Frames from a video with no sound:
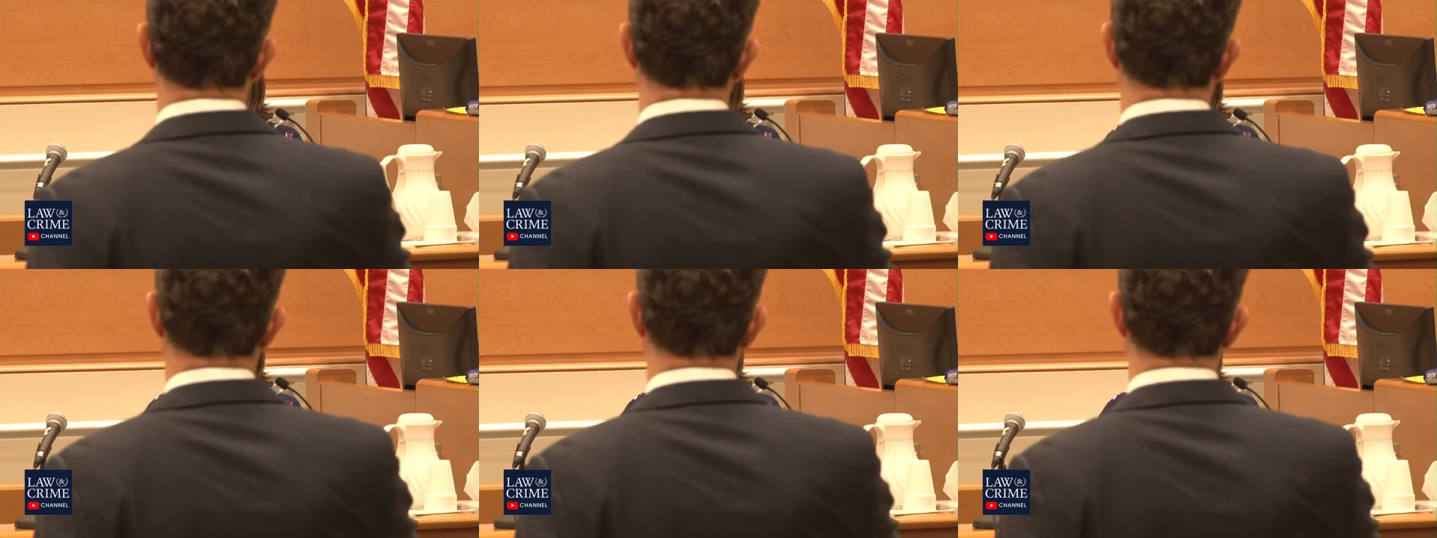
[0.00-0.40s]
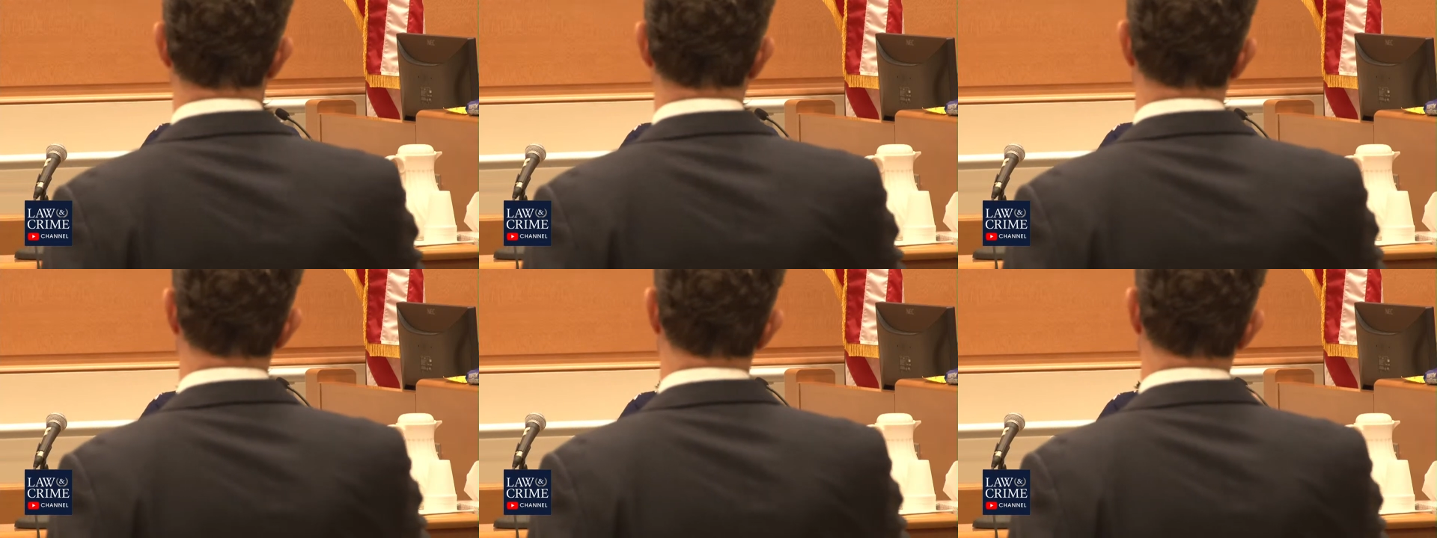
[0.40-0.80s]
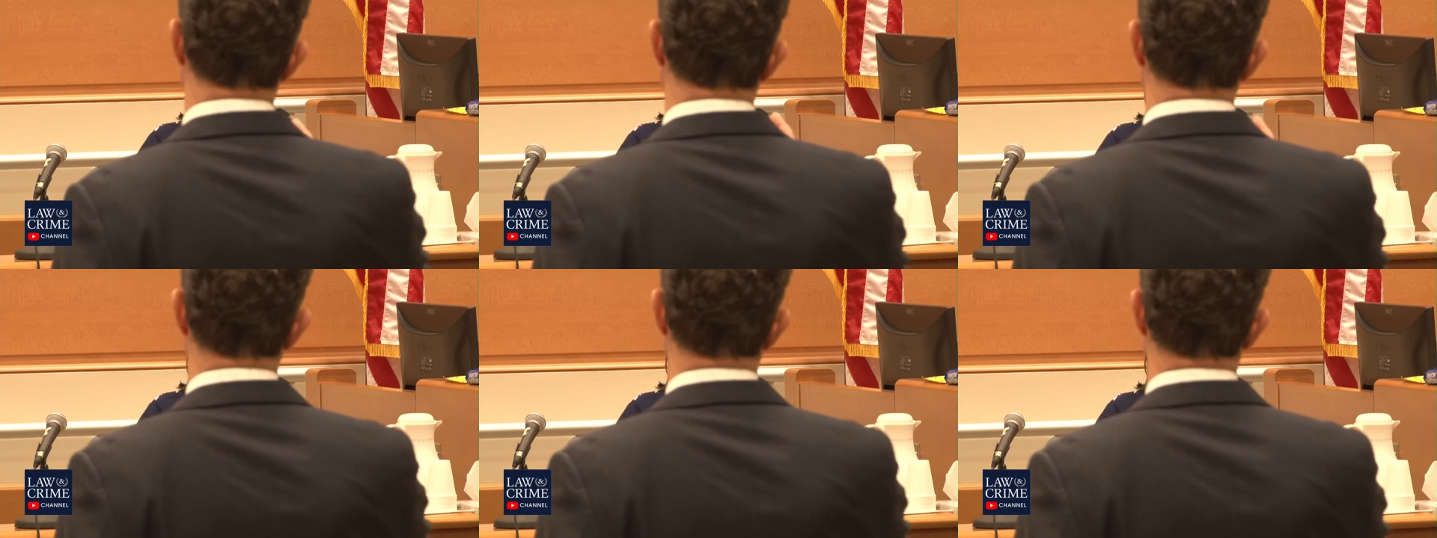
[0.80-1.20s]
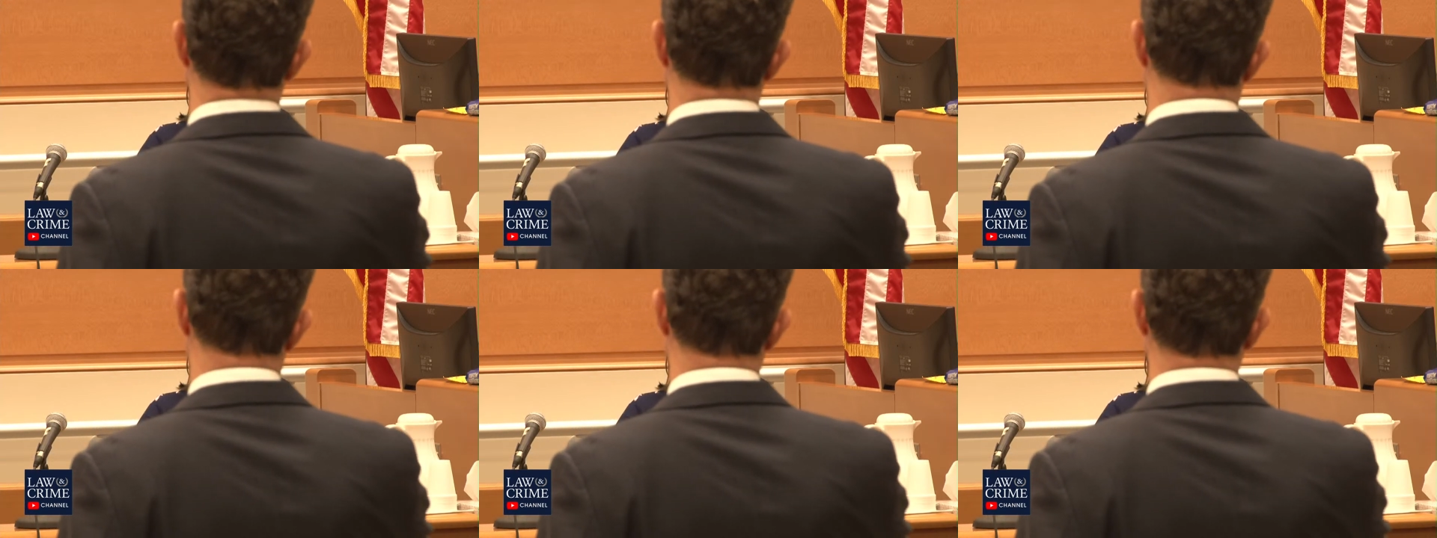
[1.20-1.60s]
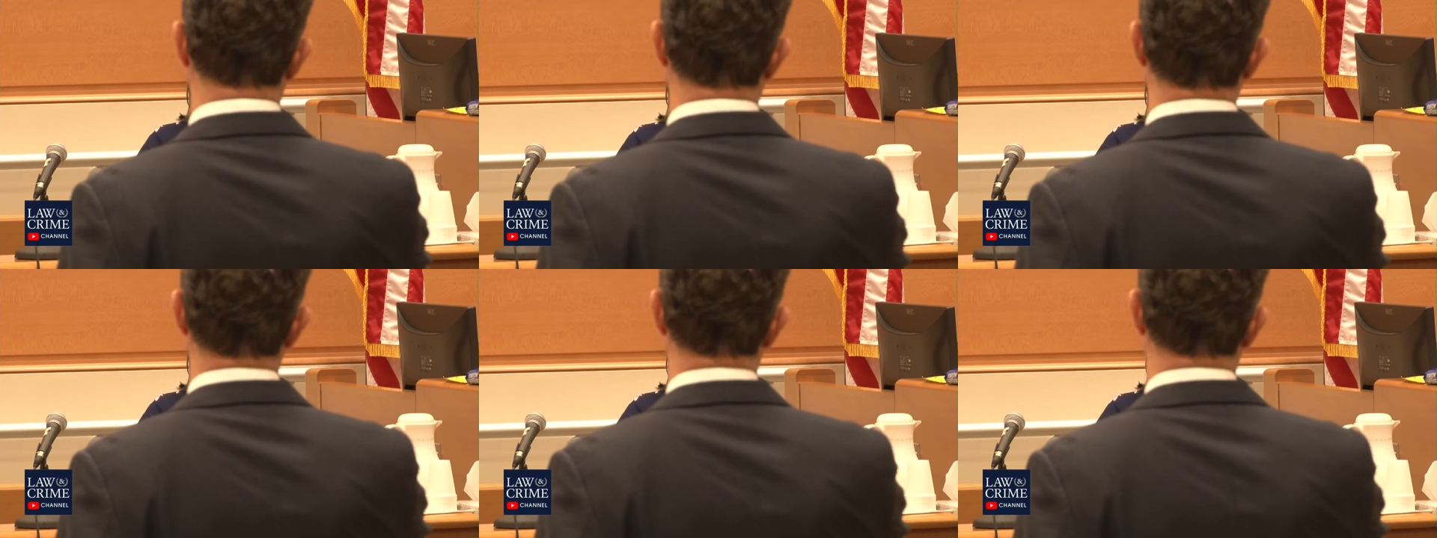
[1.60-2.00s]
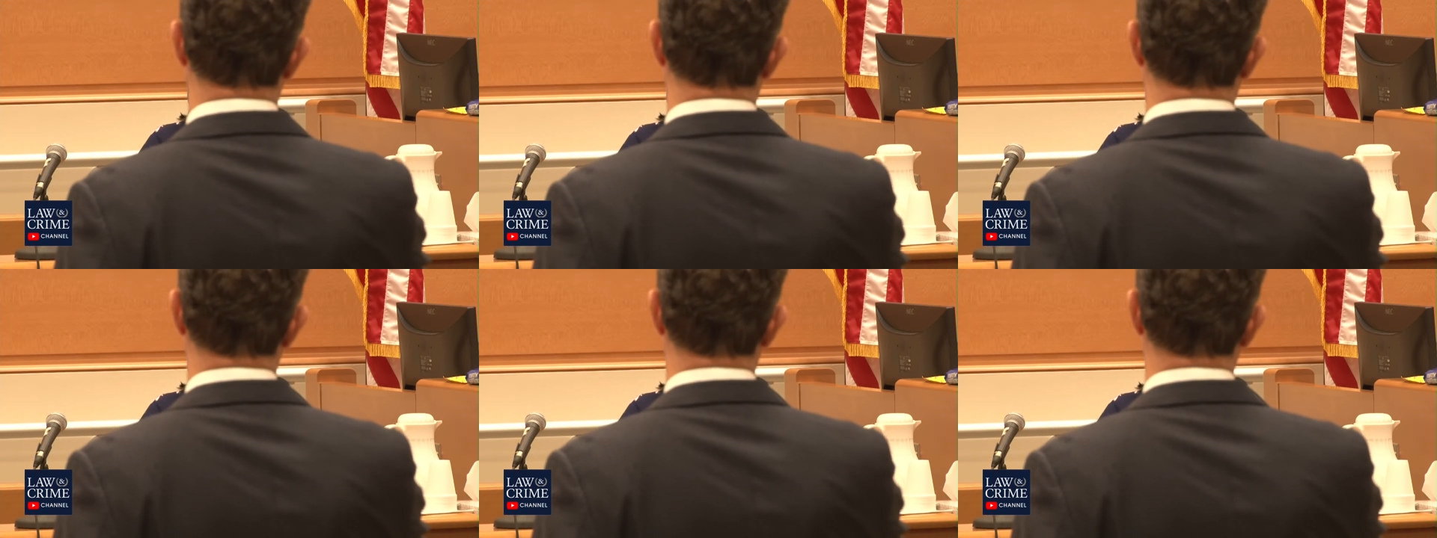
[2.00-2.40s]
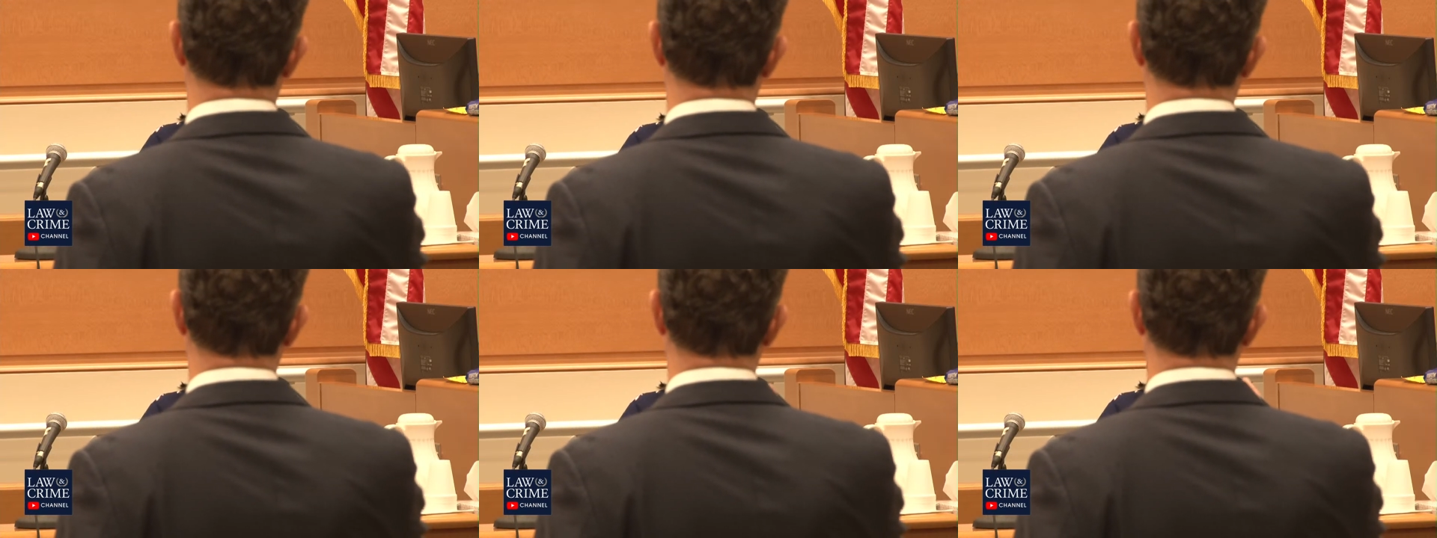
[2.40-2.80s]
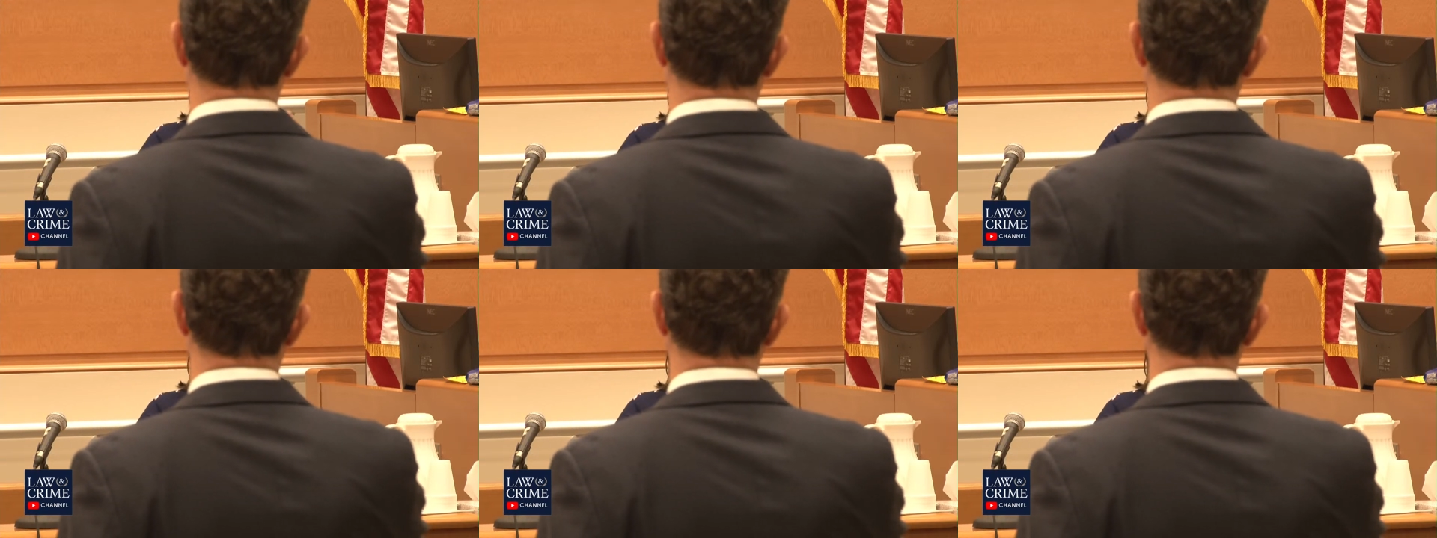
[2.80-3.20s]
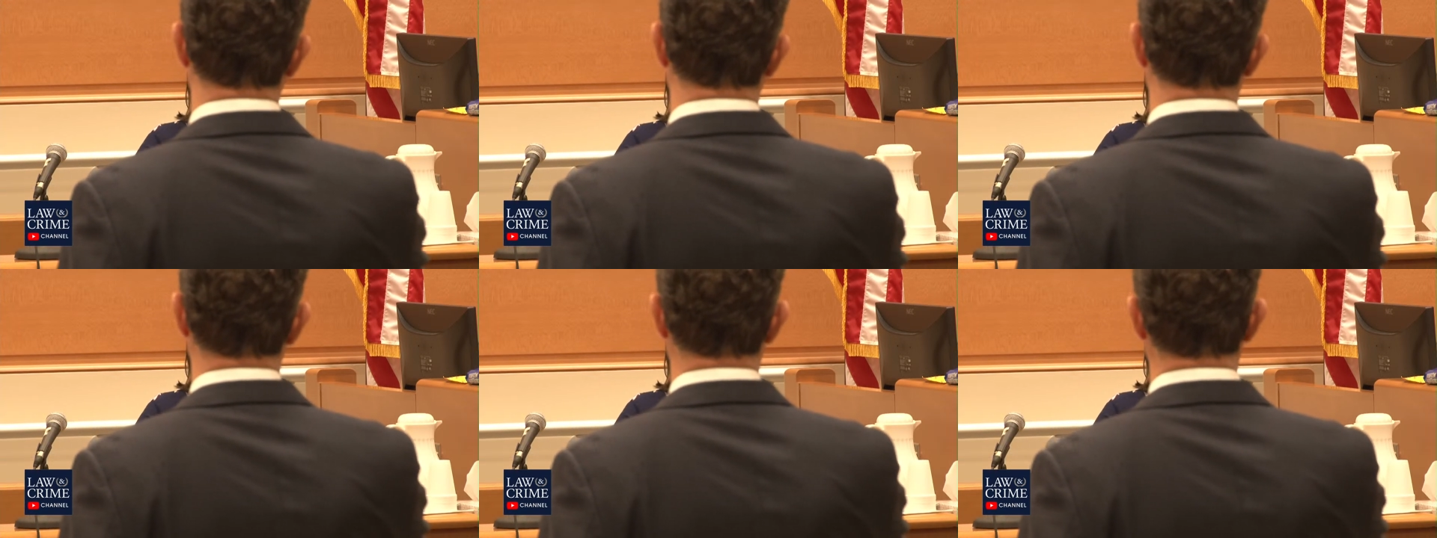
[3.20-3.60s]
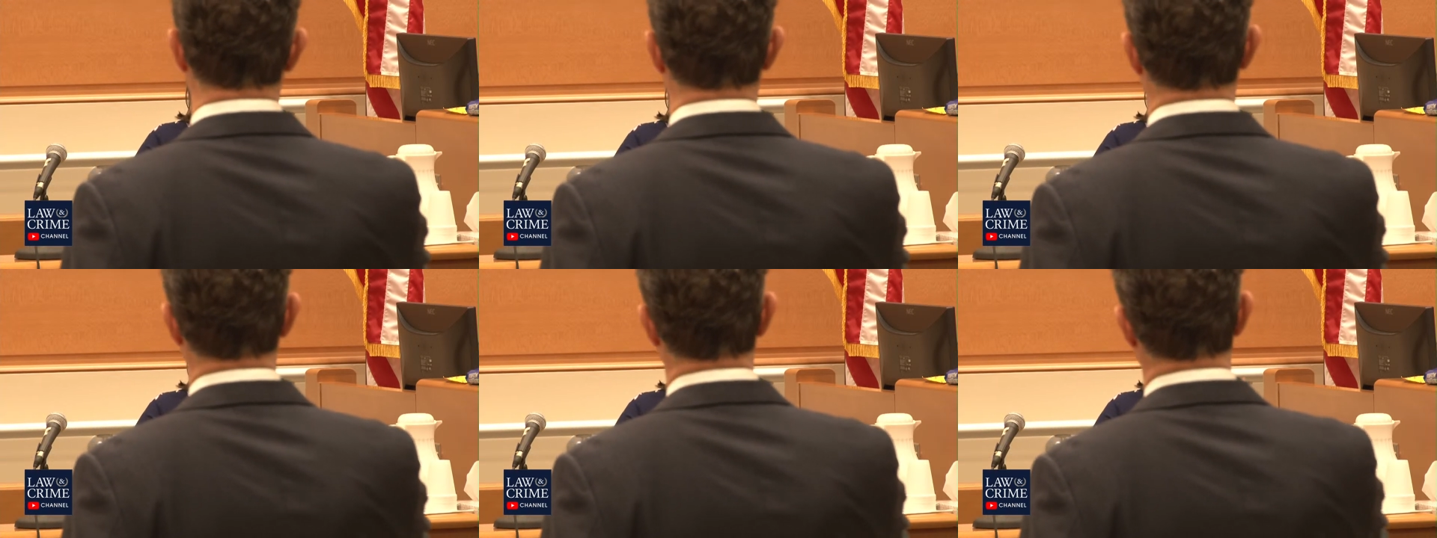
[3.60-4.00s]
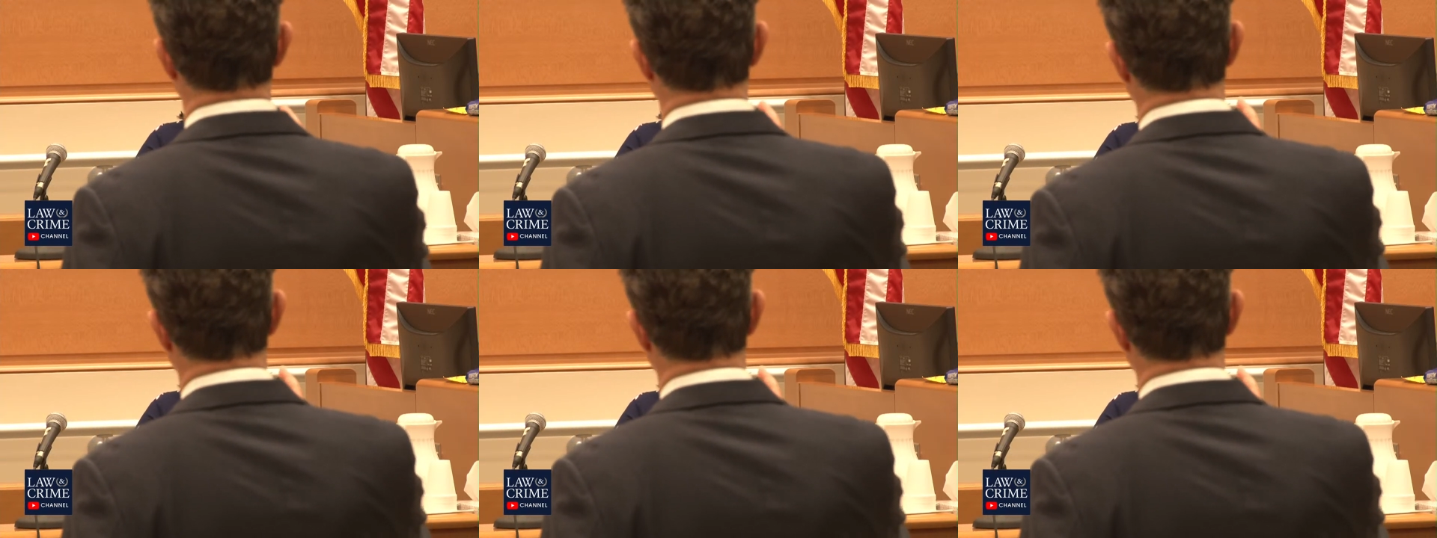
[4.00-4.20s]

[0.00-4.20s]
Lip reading: (no speaker visible)